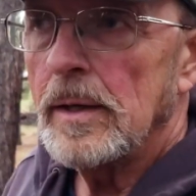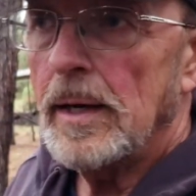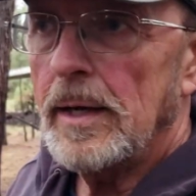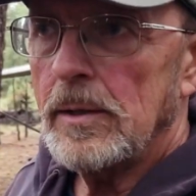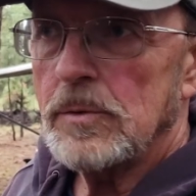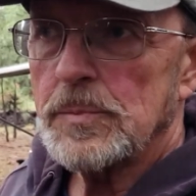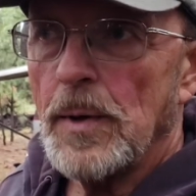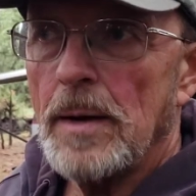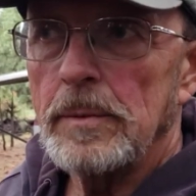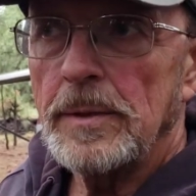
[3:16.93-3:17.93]
And it was
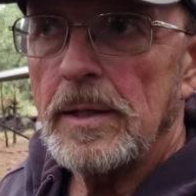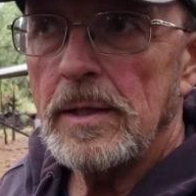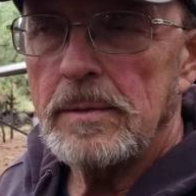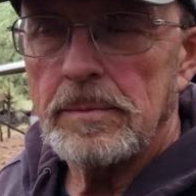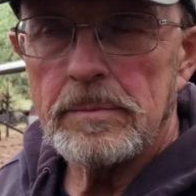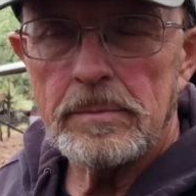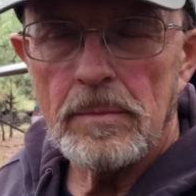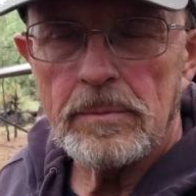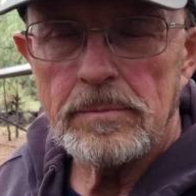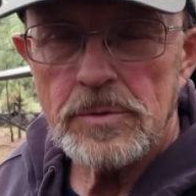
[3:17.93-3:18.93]
probably
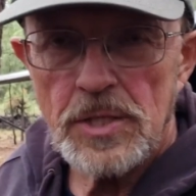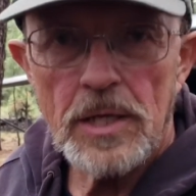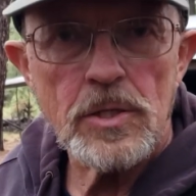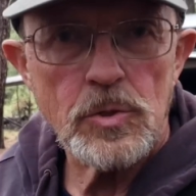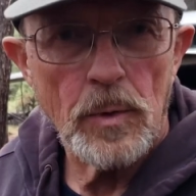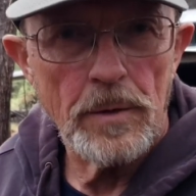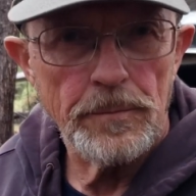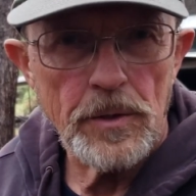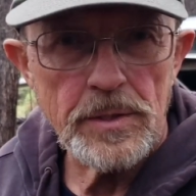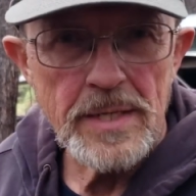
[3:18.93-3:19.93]
10 to 12
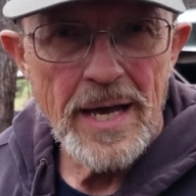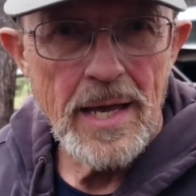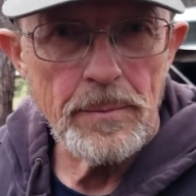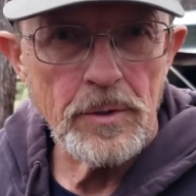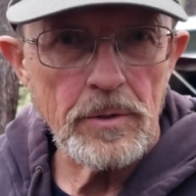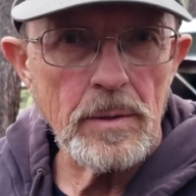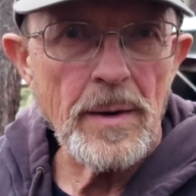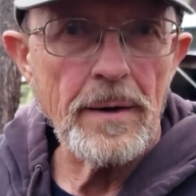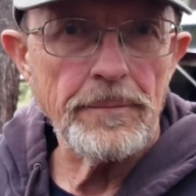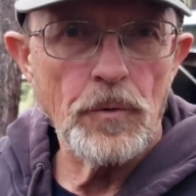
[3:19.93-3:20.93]
foot in diameter and
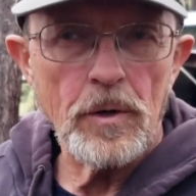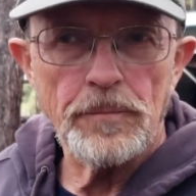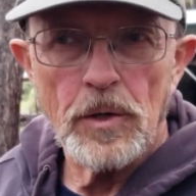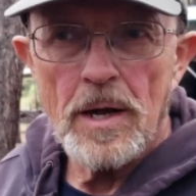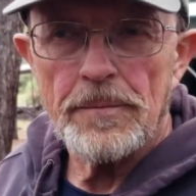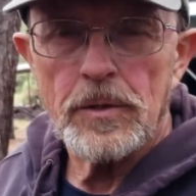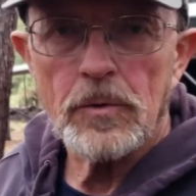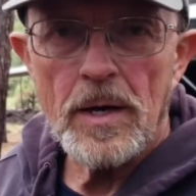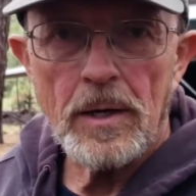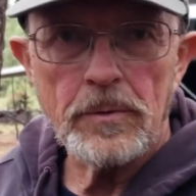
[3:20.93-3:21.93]
about 4 foot off the
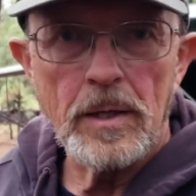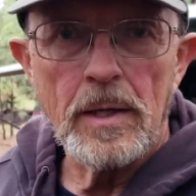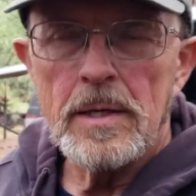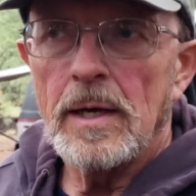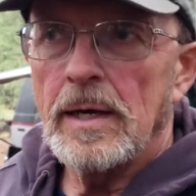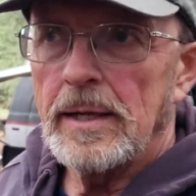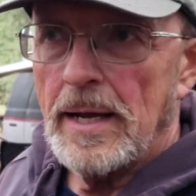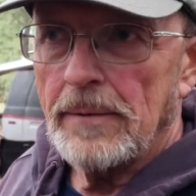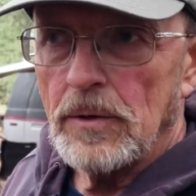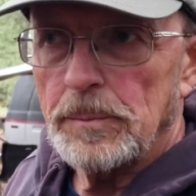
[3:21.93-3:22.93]
ground. And
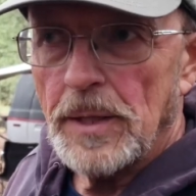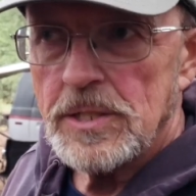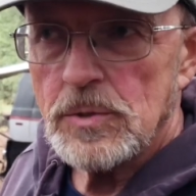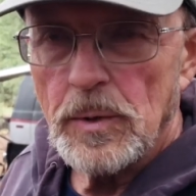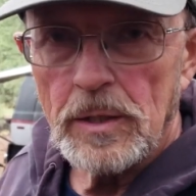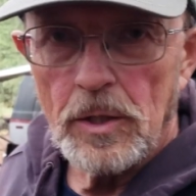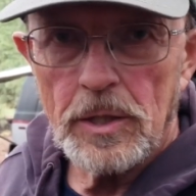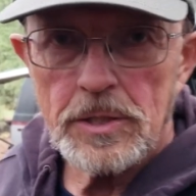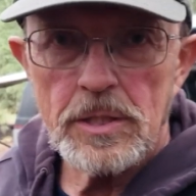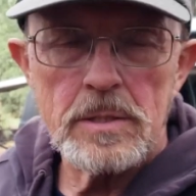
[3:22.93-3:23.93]
every place we
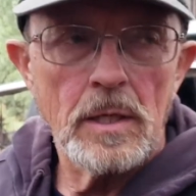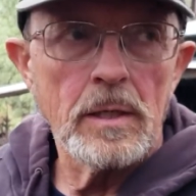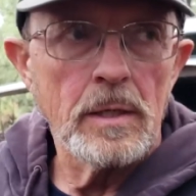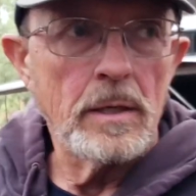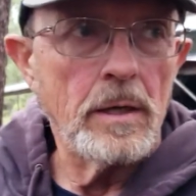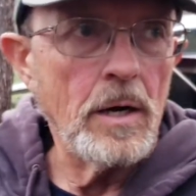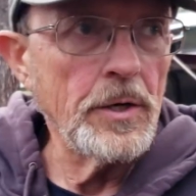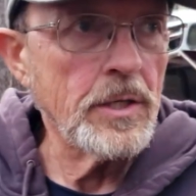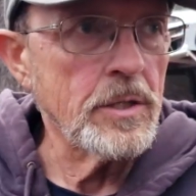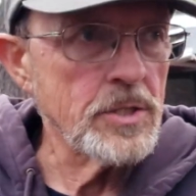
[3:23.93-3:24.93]
looked, all
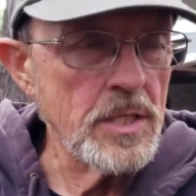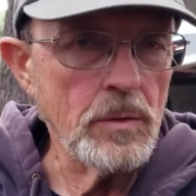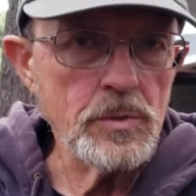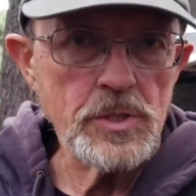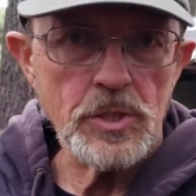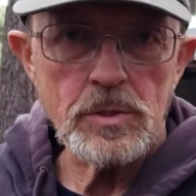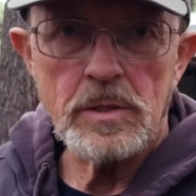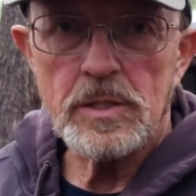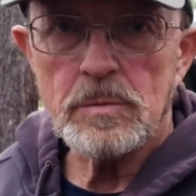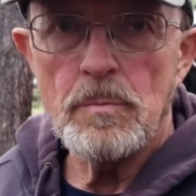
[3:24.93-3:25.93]
you could see was
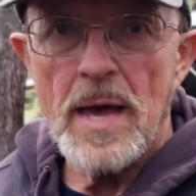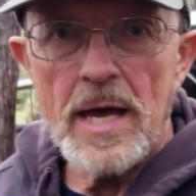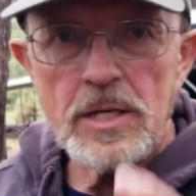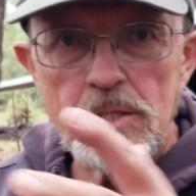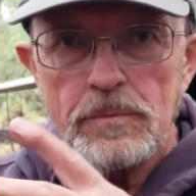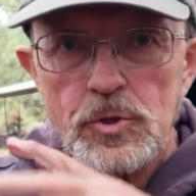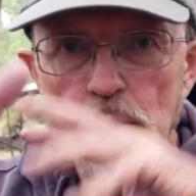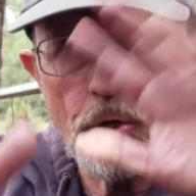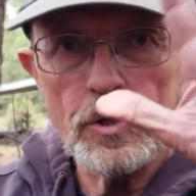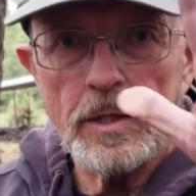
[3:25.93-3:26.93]
this massive
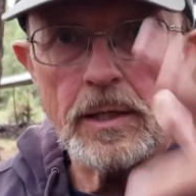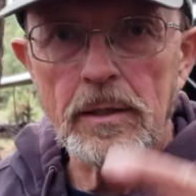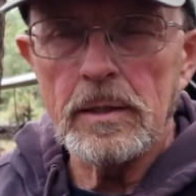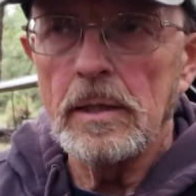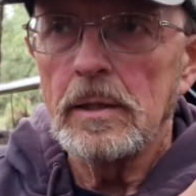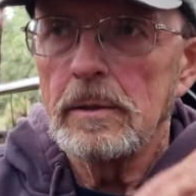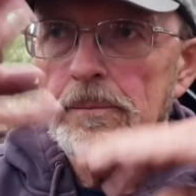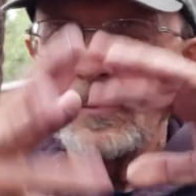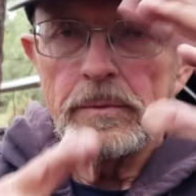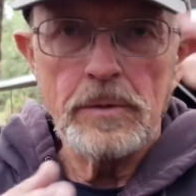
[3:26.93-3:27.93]
churning
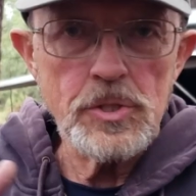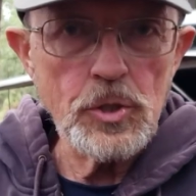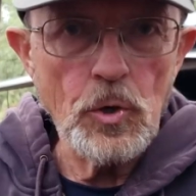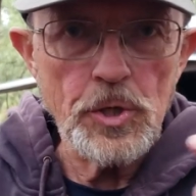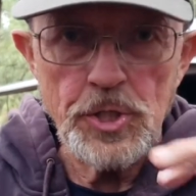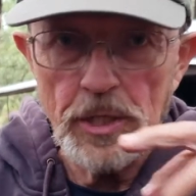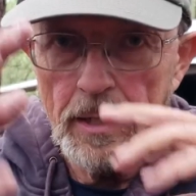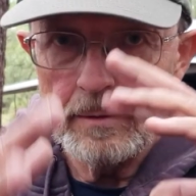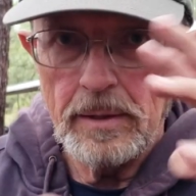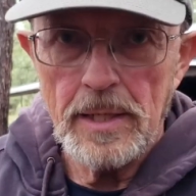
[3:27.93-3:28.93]
distortion,
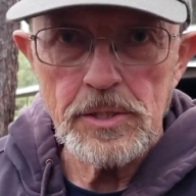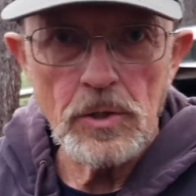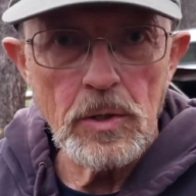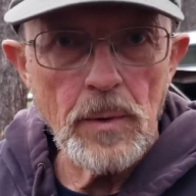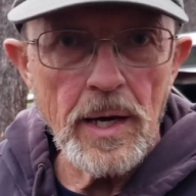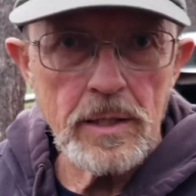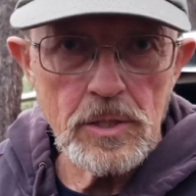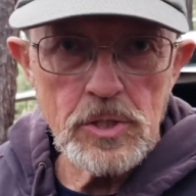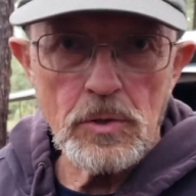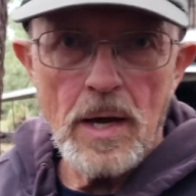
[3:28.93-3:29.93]
and that's the only way I can
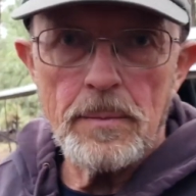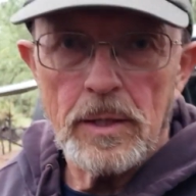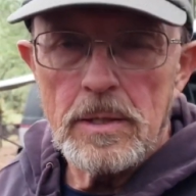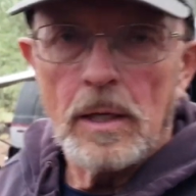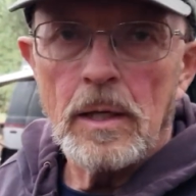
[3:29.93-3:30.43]
describe it.